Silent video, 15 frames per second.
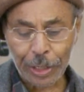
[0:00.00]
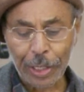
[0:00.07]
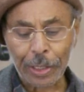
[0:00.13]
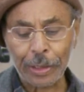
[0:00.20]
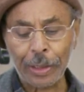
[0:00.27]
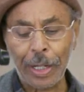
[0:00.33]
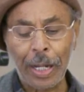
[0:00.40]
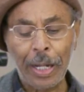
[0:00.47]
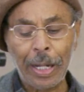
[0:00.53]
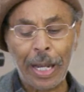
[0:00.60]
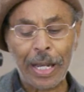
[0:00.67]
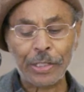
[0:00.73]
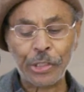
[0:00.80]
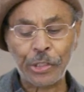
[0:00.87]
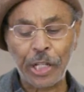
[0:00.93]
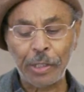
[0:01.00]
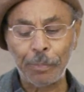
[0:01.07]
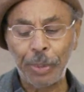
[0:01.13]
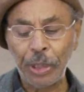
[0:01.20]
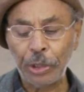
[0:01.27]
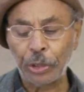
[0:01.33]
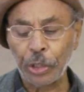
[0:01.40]
Second, as they
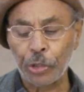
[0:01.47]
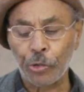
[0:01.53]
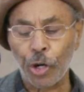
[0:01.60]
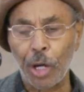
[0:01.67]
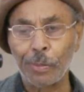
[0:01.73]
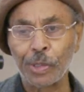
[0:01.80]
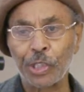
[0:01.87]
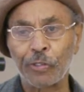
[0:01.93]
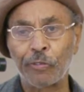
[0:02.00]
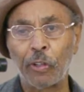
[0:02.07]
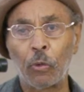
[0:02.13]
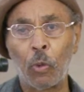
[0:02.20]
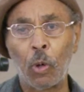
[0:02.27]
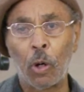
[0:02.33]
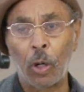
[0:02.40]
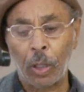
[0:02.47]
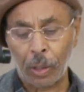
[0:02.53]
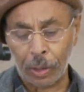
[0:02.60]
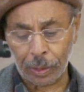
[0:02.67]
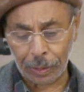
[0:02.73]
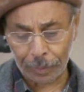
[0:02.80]
beat the drums for war.